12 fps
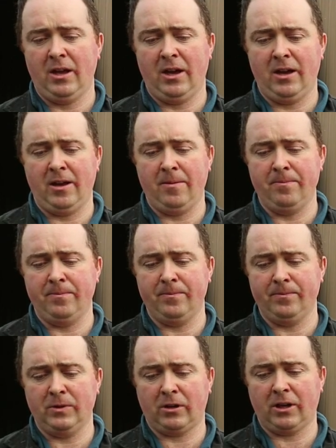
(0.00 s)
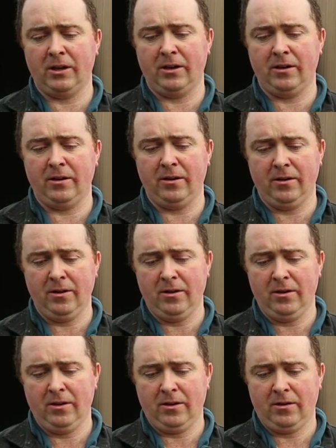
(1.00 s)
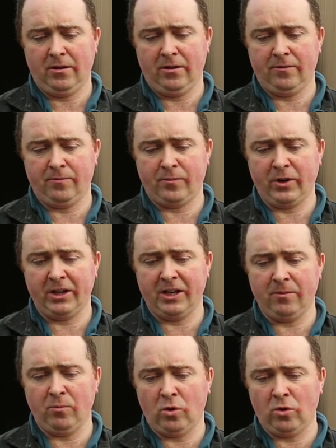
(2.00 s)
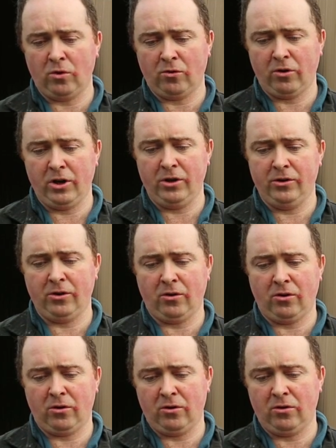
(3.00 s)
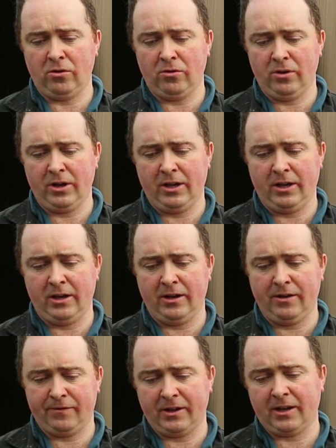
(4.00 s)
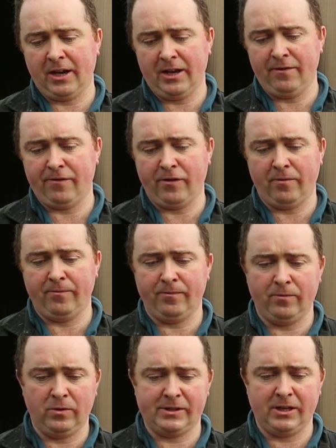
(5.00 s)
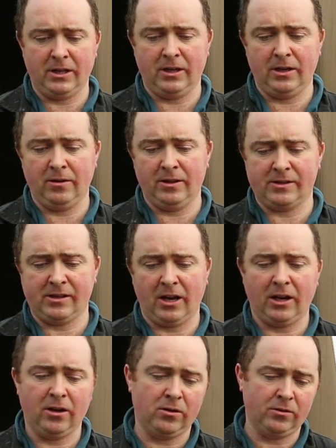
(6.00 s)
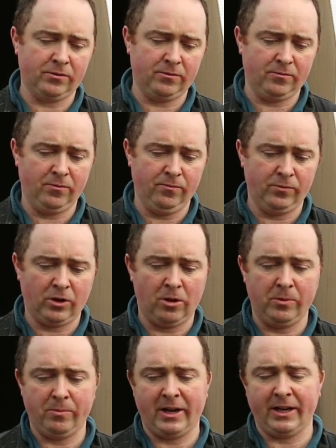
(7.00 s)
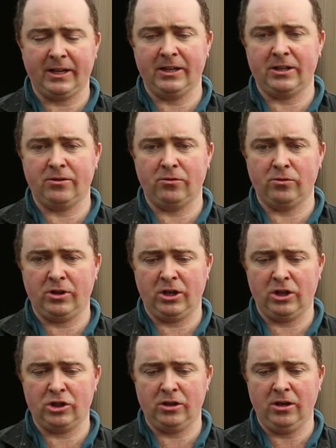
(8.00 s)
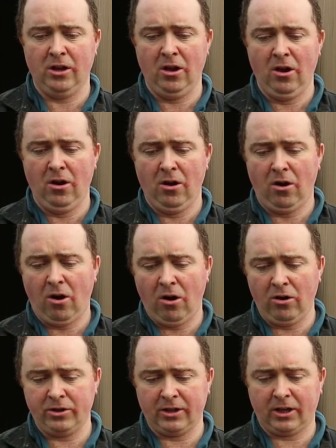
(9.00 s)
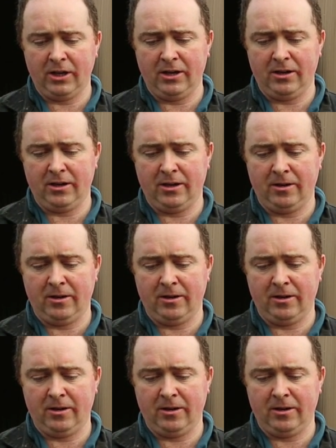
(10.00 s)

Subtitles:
You can bring in more ground, or if you can, from, we'll say, a second cut coming back into rotation. Or you can,